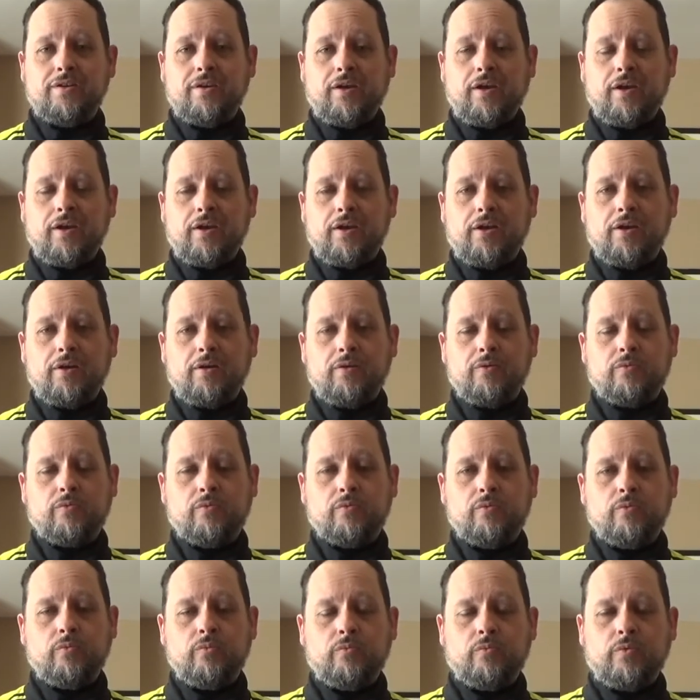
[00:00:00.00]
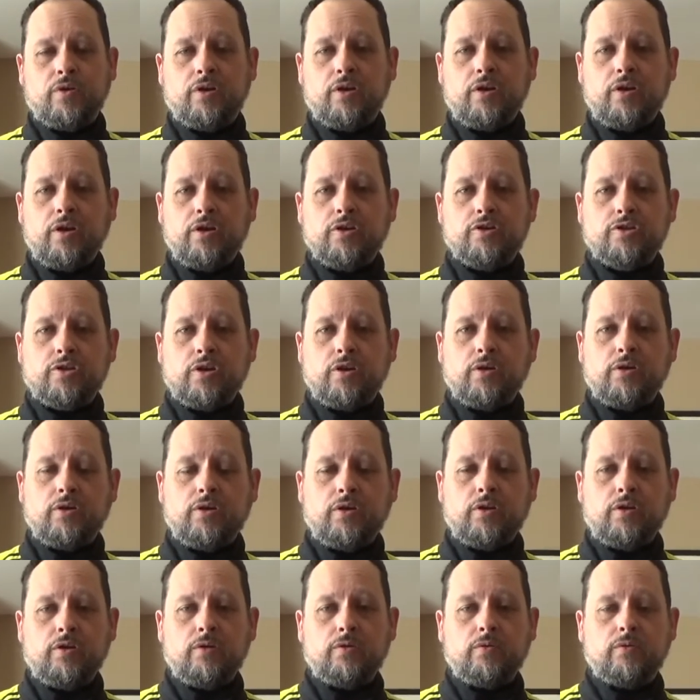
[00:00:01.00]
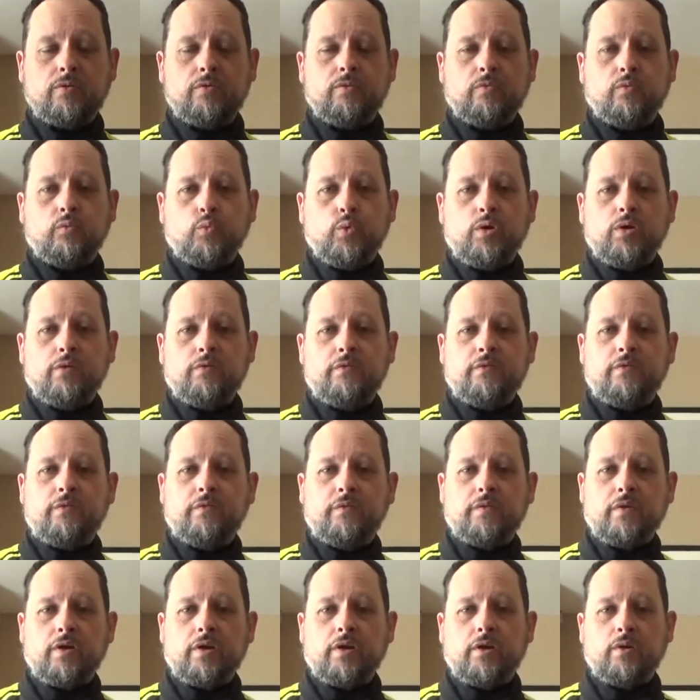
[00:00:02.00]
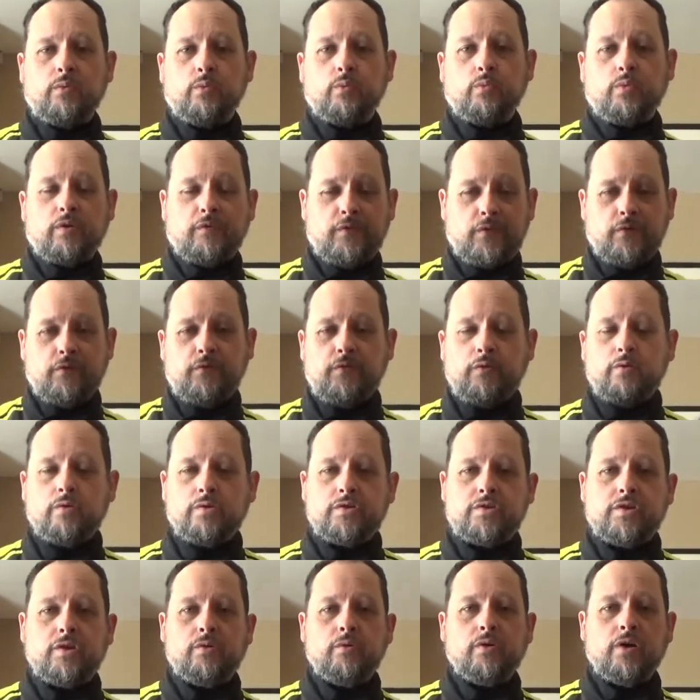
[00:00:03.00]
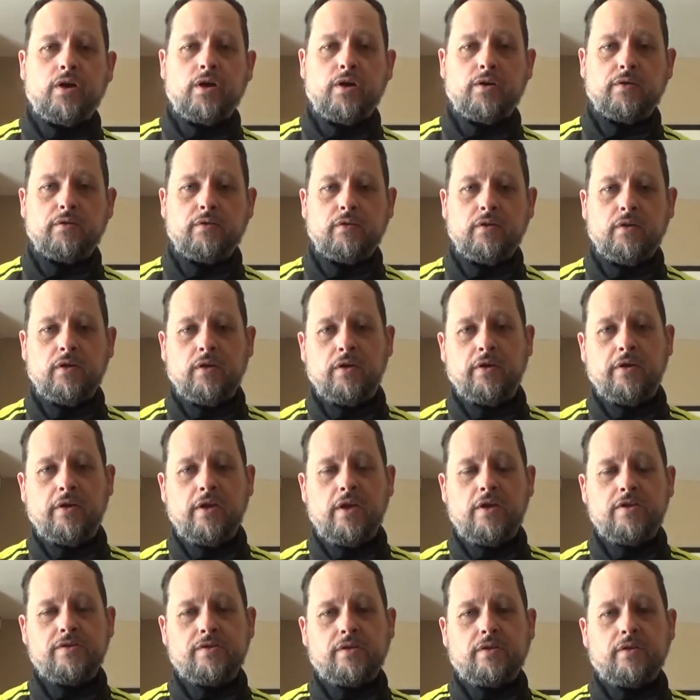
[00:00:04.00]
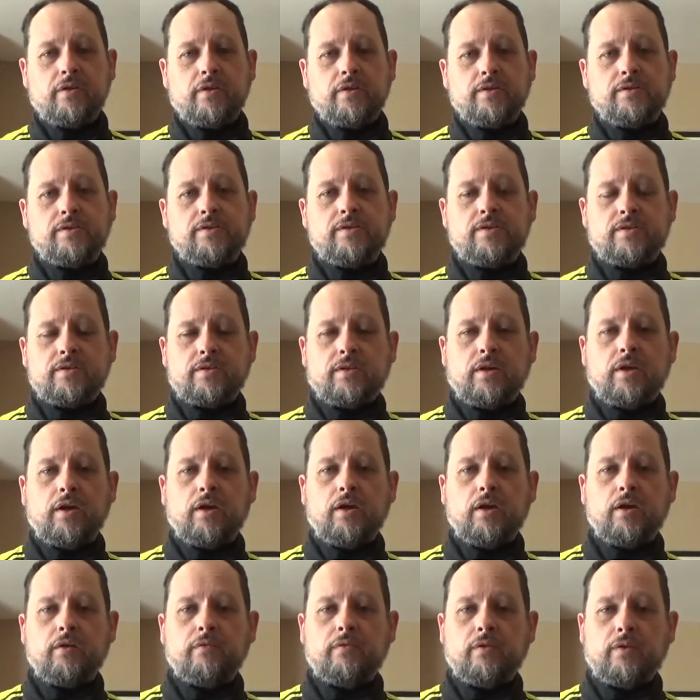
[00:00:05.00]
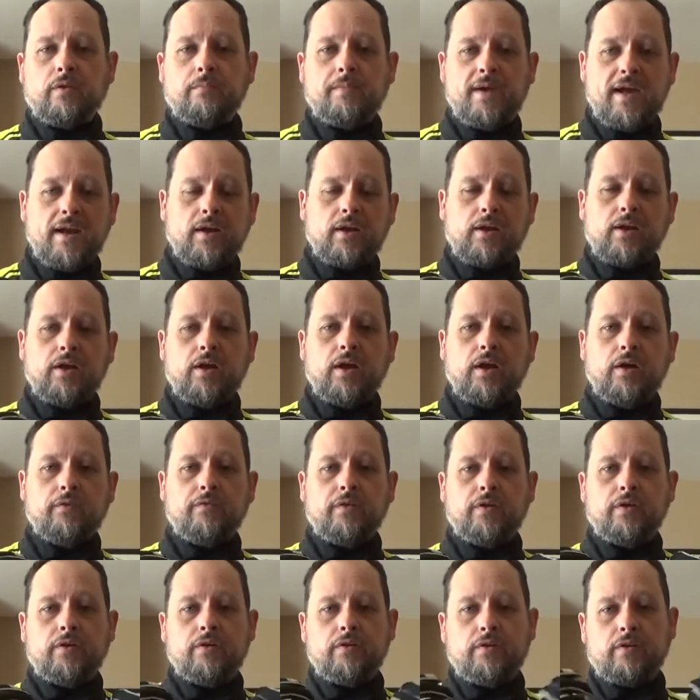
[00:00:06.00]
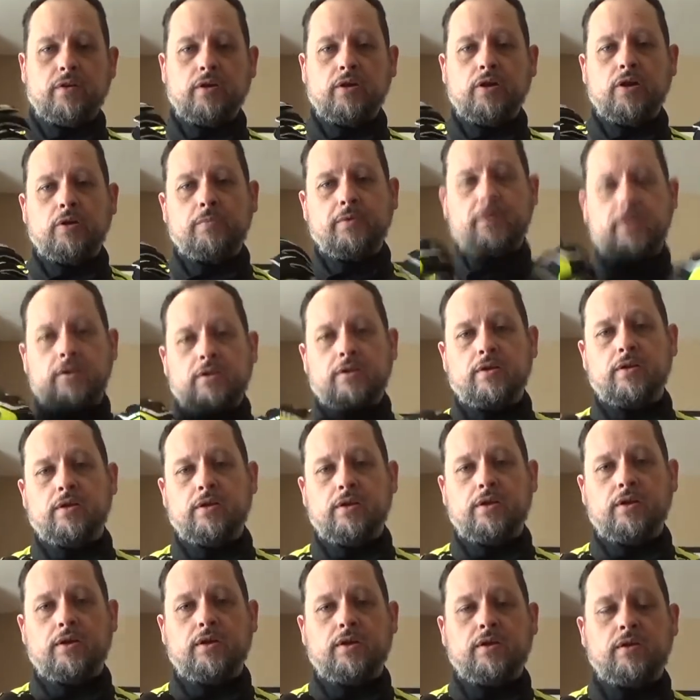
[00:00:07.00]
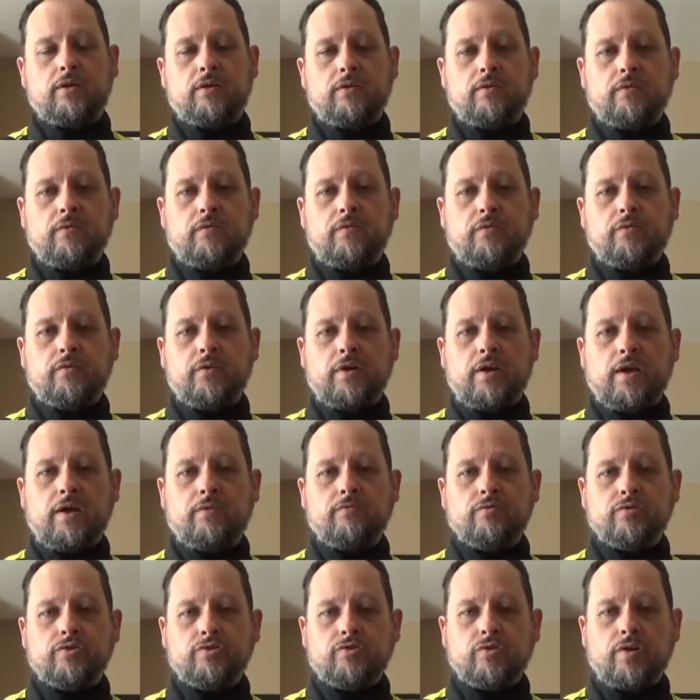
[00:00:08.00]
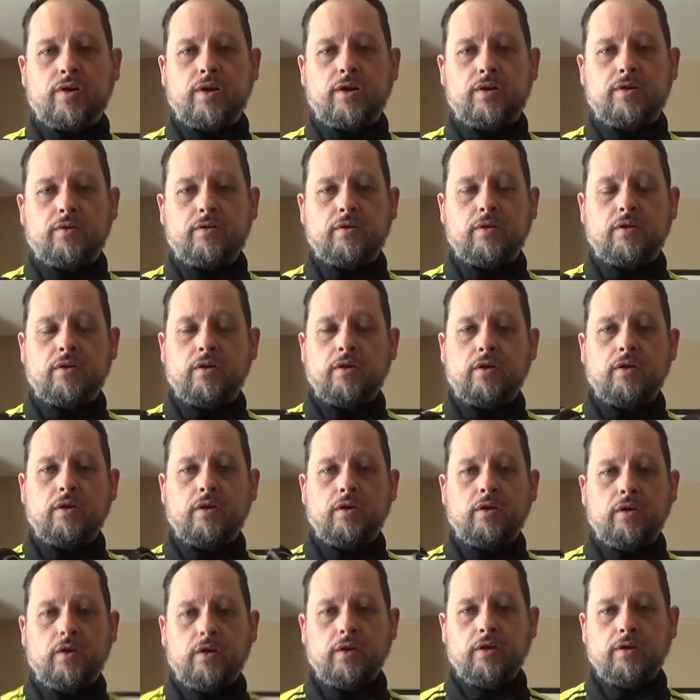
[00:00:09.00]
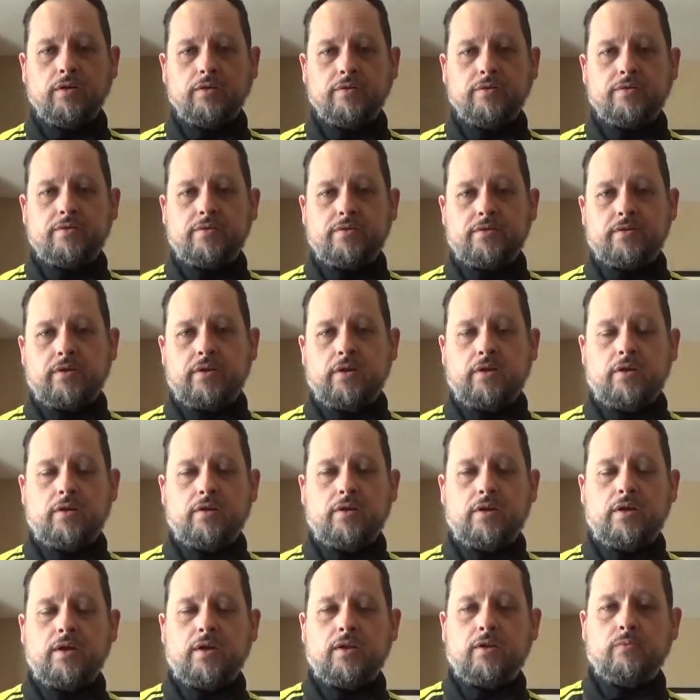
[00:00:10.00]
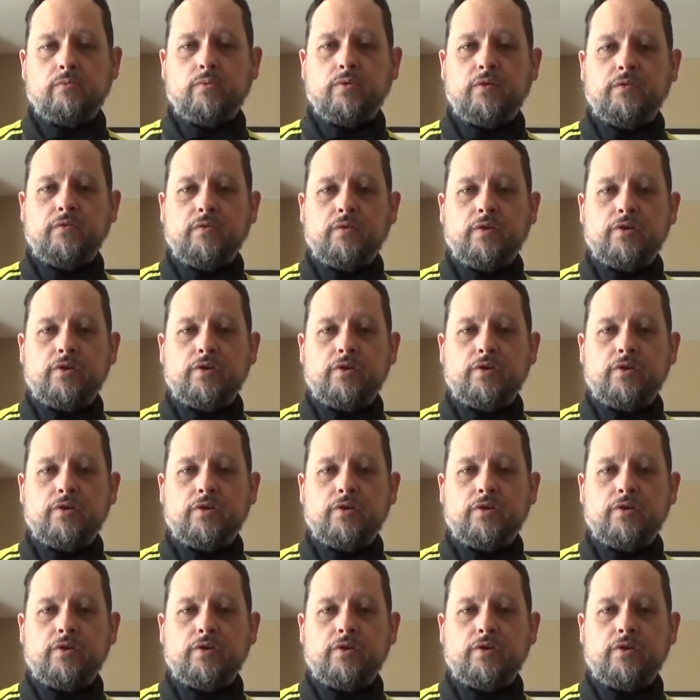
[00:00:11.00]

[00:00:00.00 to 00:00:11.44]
we're going to show you with the full suit on, so that I've got the balaclava, the helmet, the forward head restraint, and yeah, then we're fully